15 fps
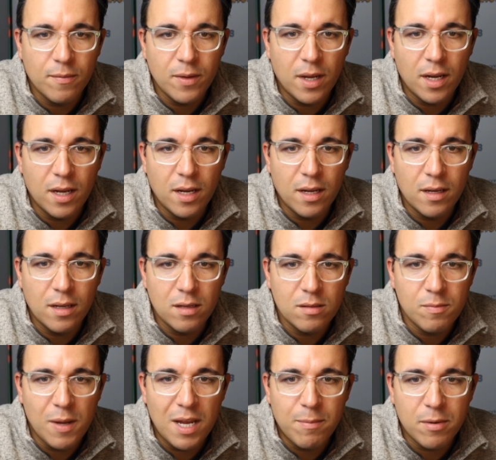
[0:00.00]
Uh, in his
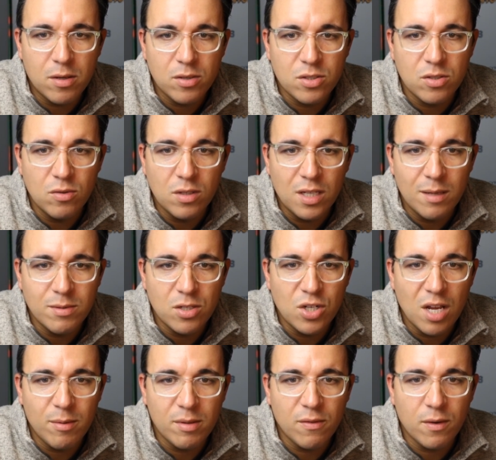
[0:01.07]
paper, student claims that
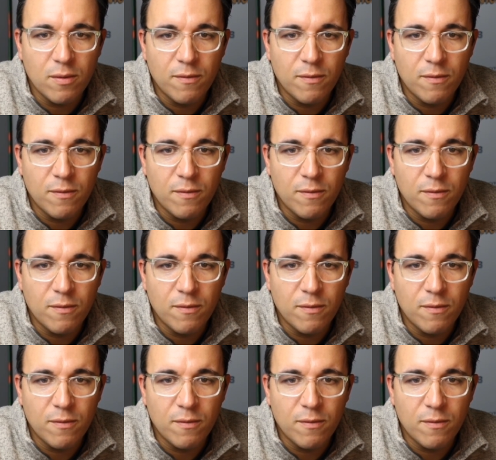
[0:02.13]
Chambi's